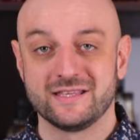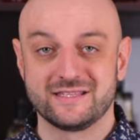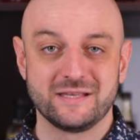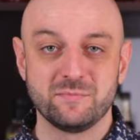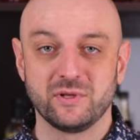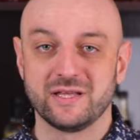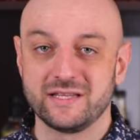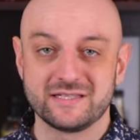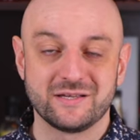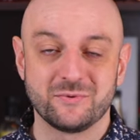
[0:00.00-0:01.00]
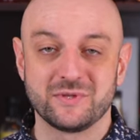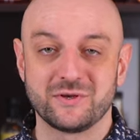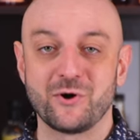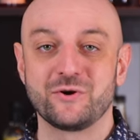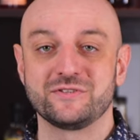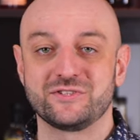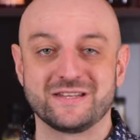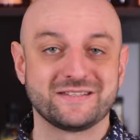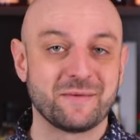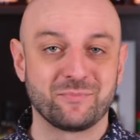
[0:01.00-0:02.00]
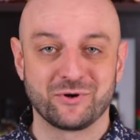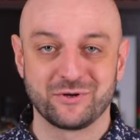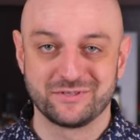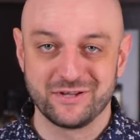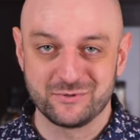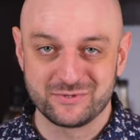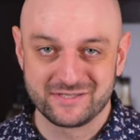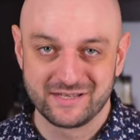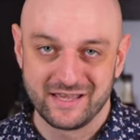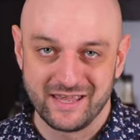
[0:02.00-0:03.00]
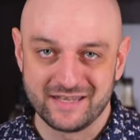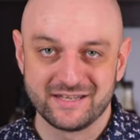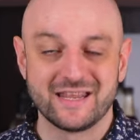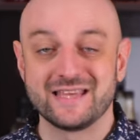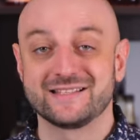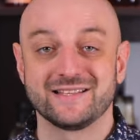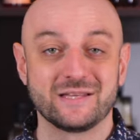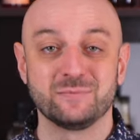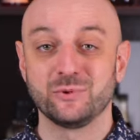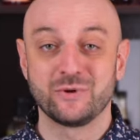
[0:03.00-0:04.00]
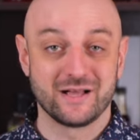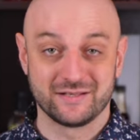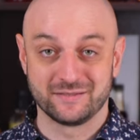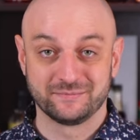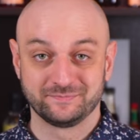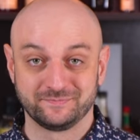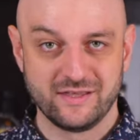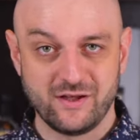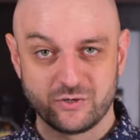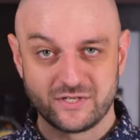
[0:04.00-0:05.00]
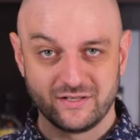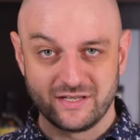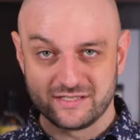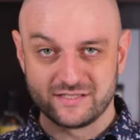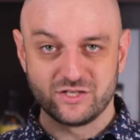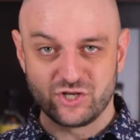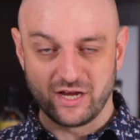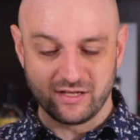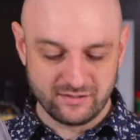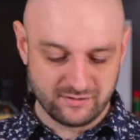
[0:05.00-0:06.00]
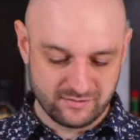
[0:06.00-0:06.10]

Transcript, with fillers: it's simple and easy with orange and apricot notes and a nice light blue color. The cocktail is shaken.